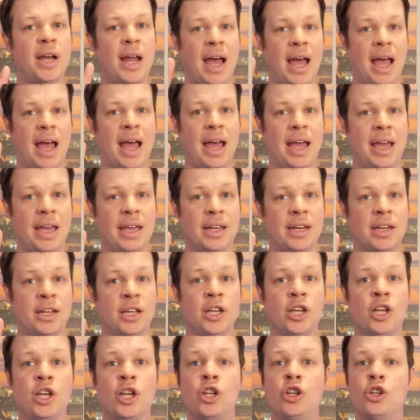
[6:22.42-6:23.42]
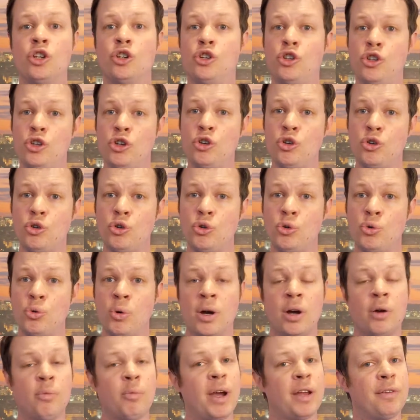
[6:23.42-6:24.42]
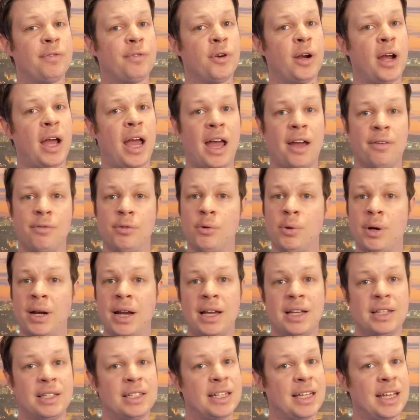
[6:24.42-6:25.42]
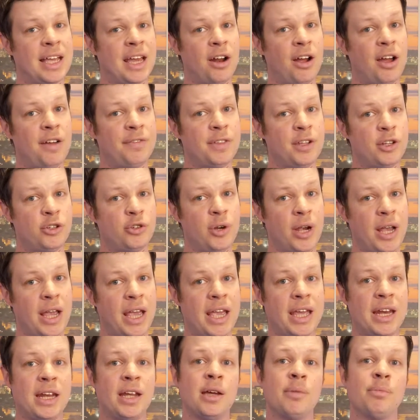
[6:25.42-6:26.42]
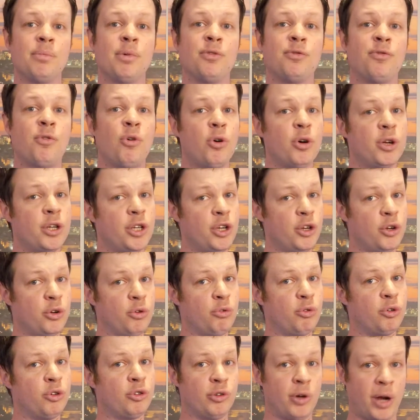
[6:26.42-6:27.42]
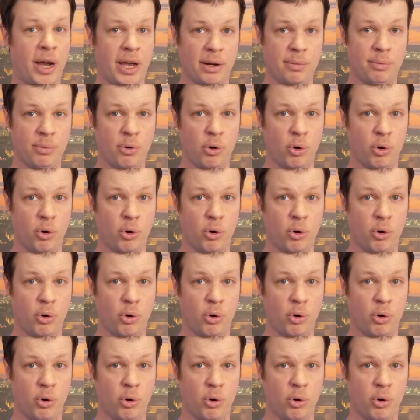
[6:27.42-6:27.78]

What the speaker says: 9, do wait for everyone else to get off the train before you try to